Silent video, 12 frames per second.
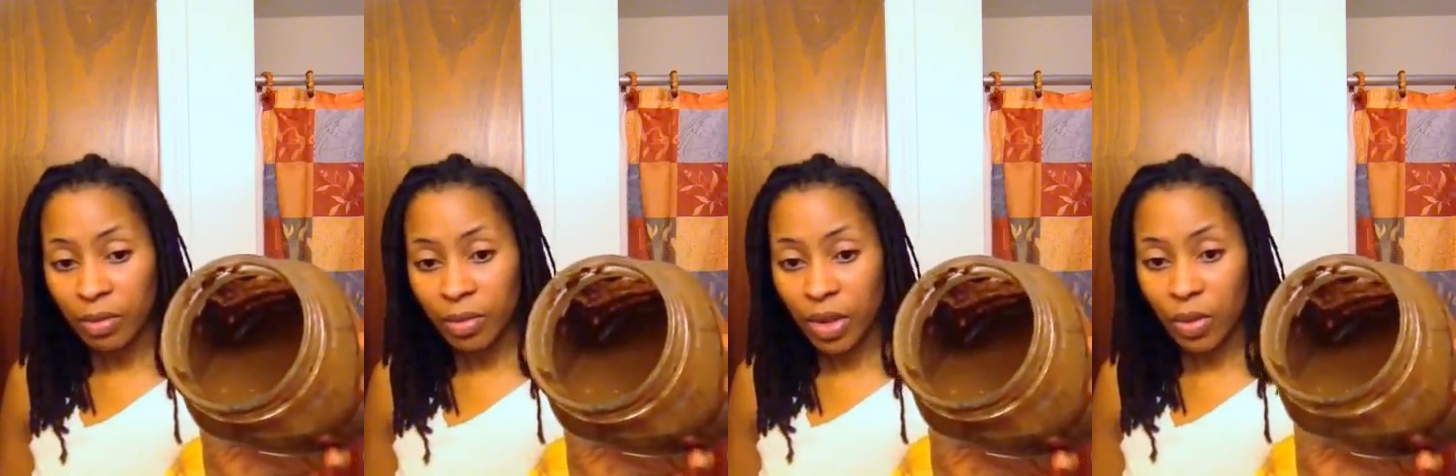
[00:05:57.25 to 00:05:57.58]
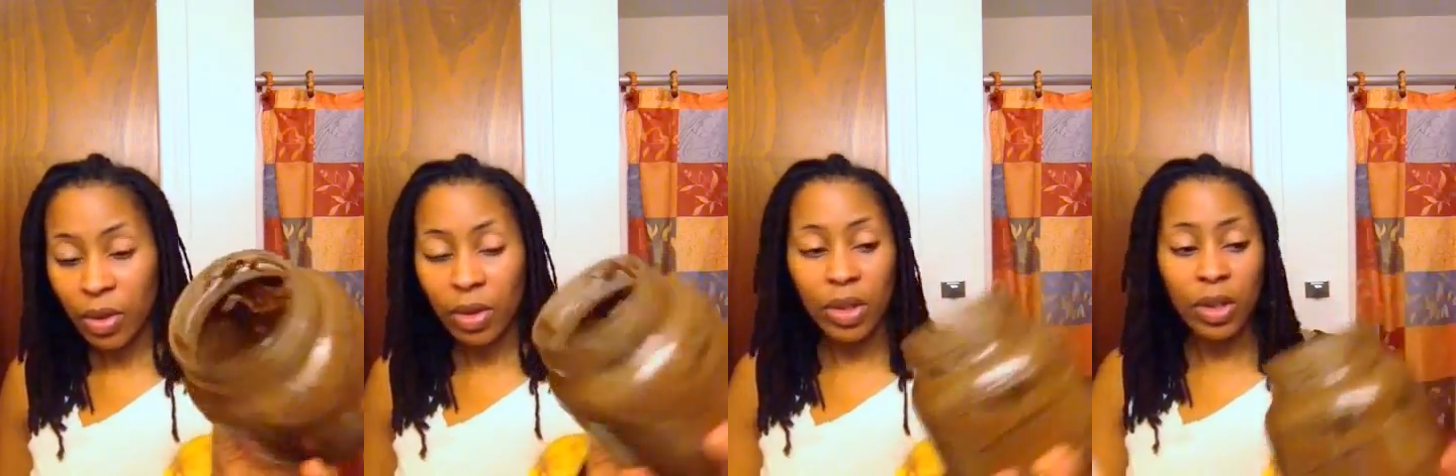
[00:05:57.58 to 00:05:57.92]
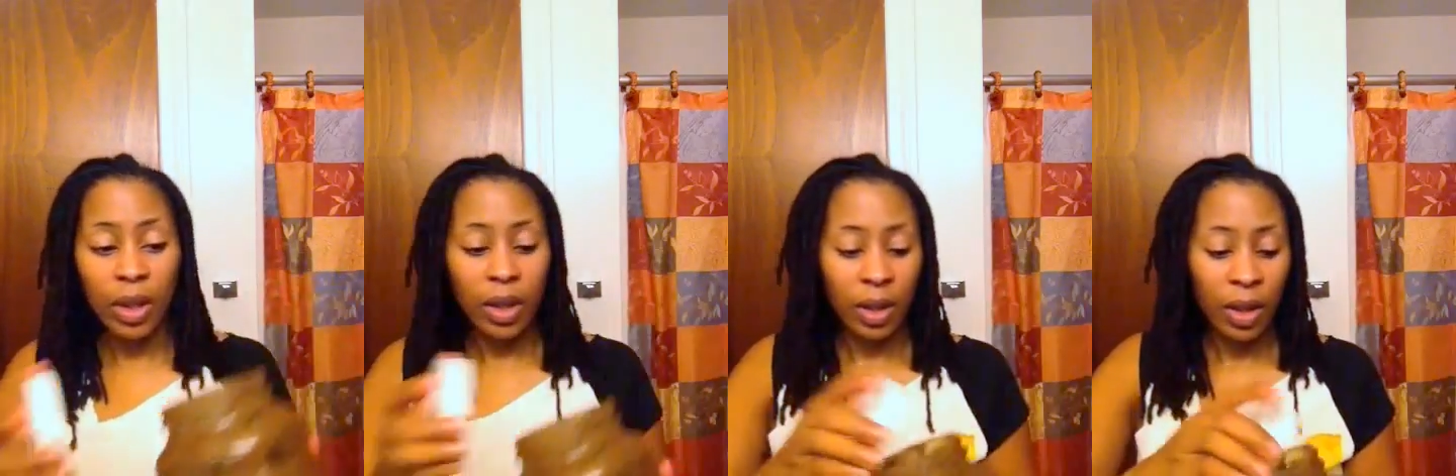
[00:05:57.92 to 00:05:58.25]
That's what it looks
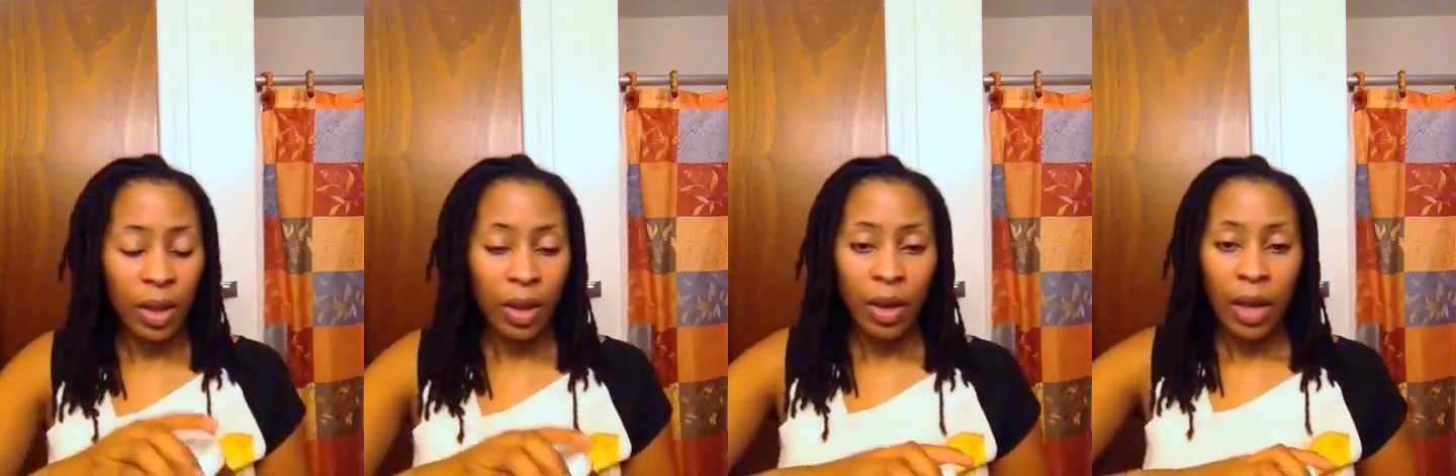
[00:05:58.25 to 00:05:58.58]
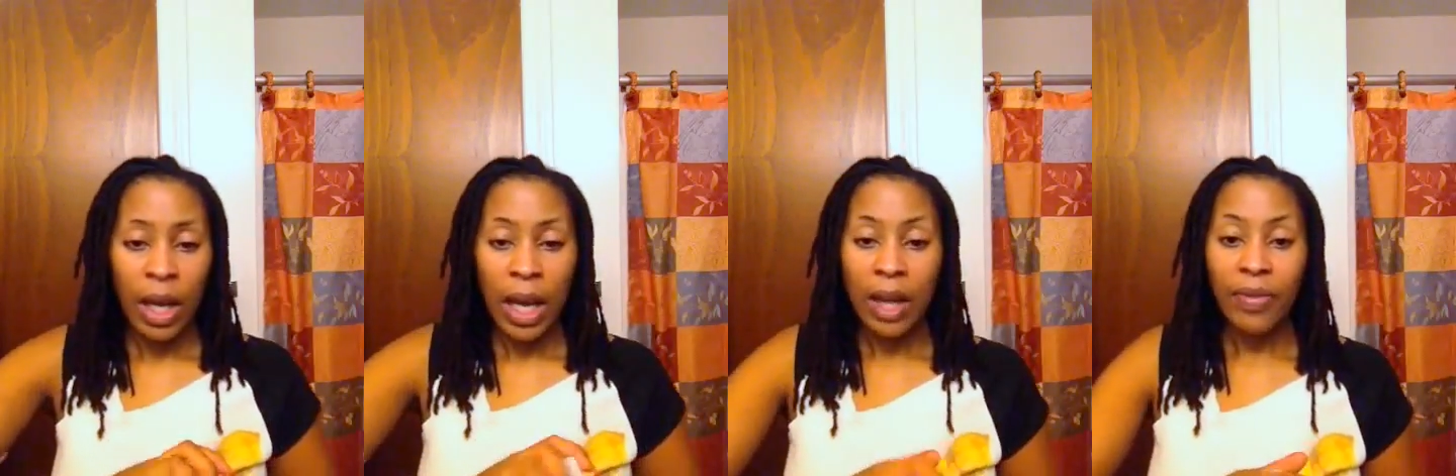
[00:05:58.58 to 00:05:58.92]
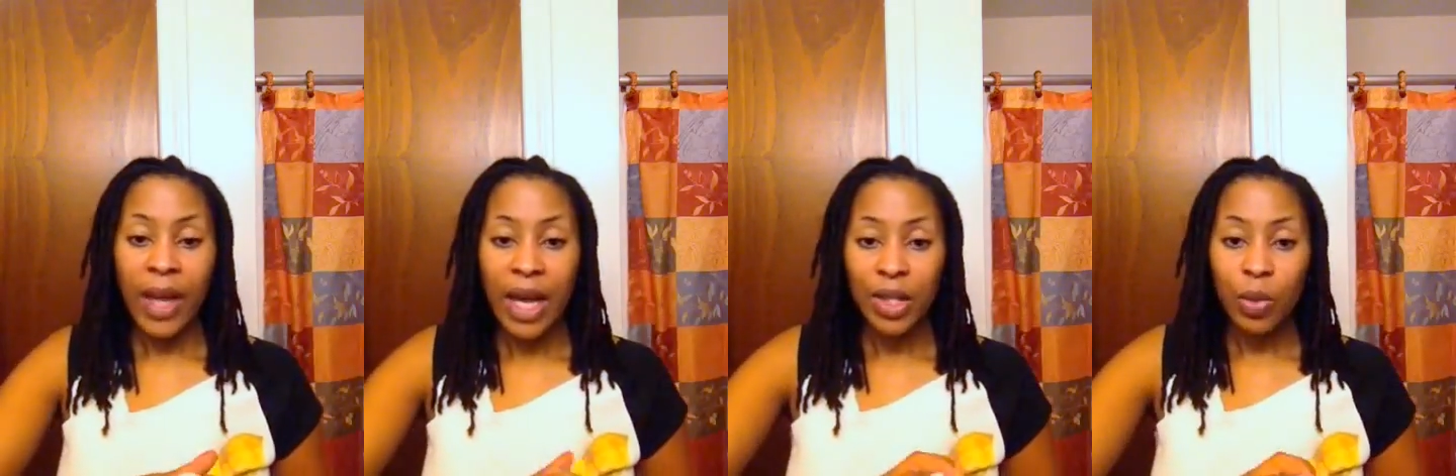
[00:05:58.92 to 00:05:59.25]
like. And
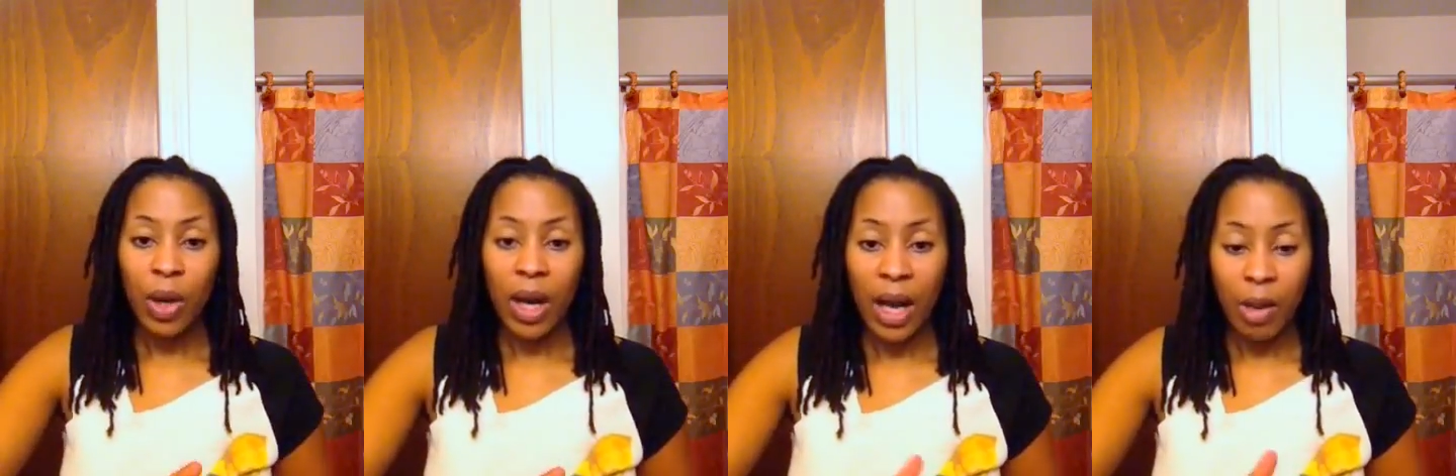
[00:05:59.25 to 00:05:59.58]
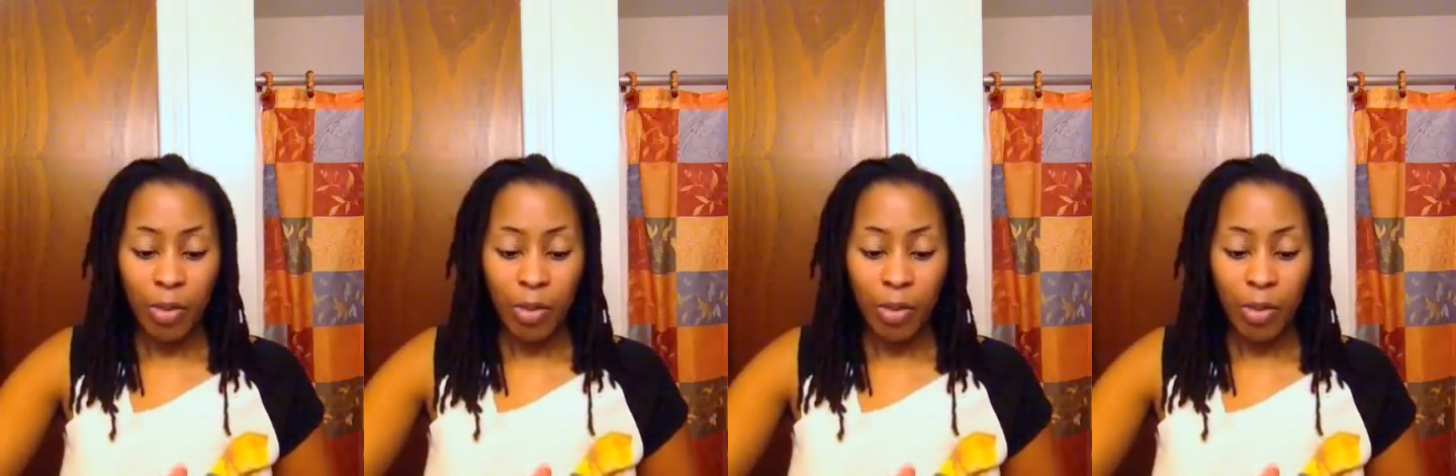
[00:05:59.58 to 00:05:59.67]
that's what I